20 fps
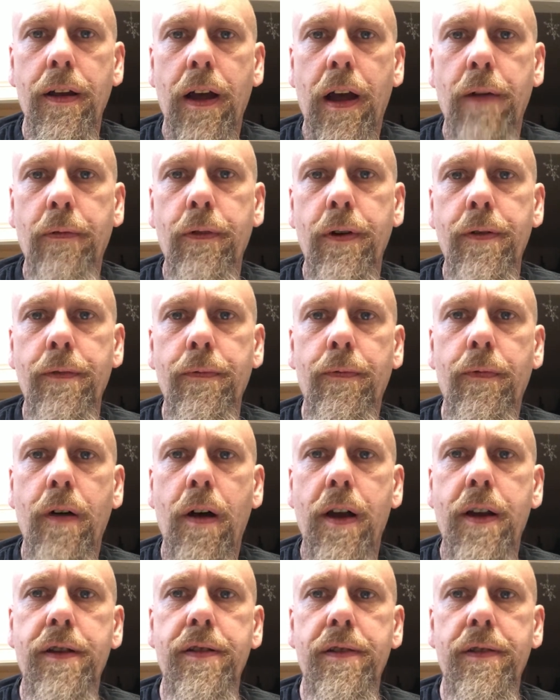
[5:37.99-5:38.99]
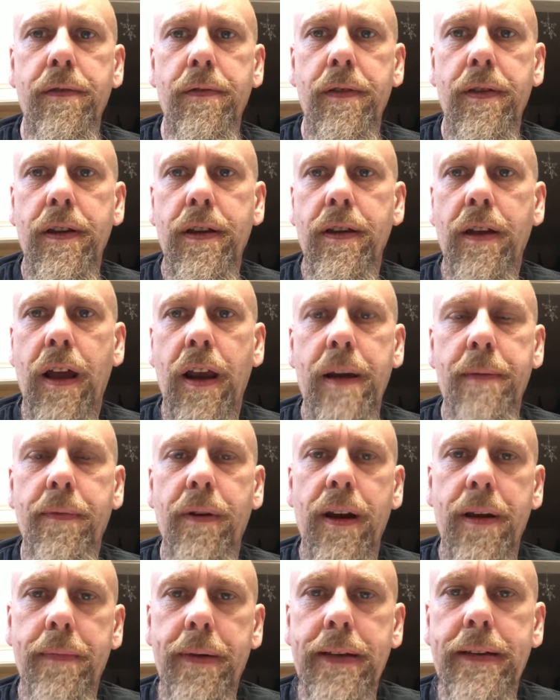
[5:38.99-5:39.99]
I wouldn't want
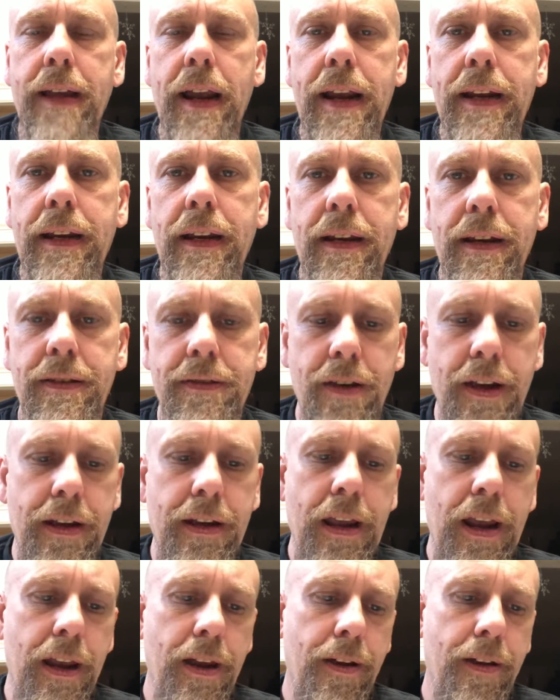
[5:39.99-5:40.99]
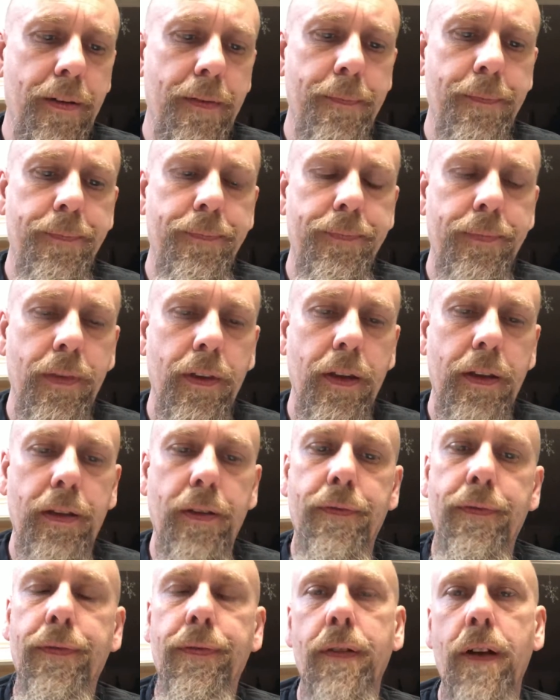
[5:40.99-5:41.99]
anybody to be taken as like a
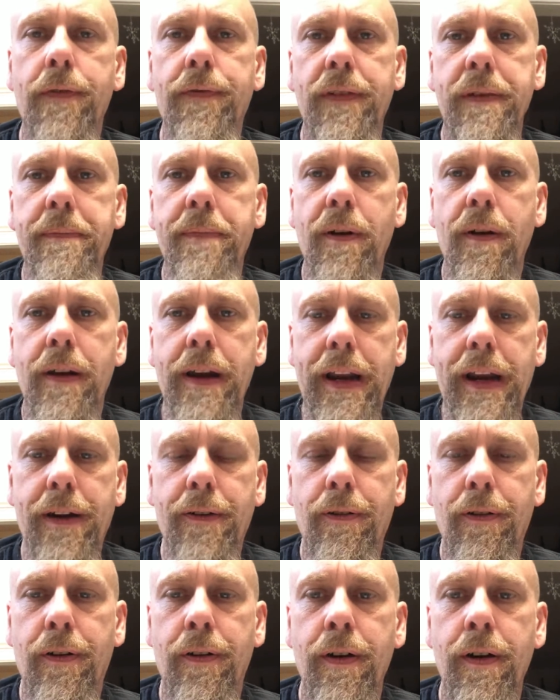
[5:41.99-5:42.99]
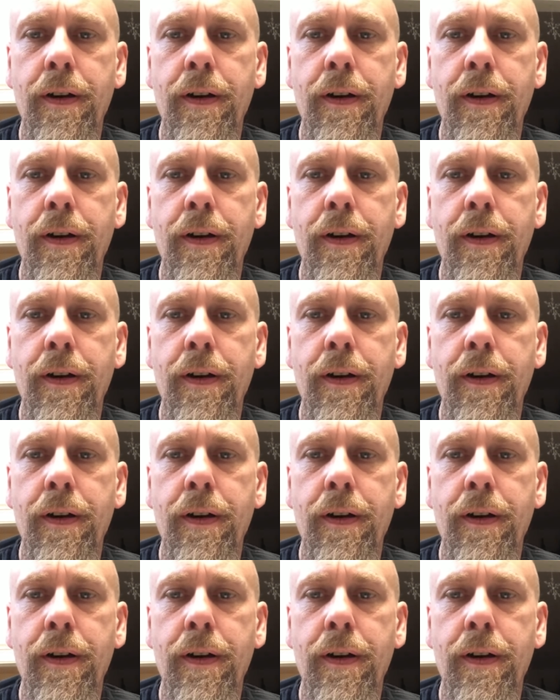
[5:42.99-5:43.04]
fluffy bunny, or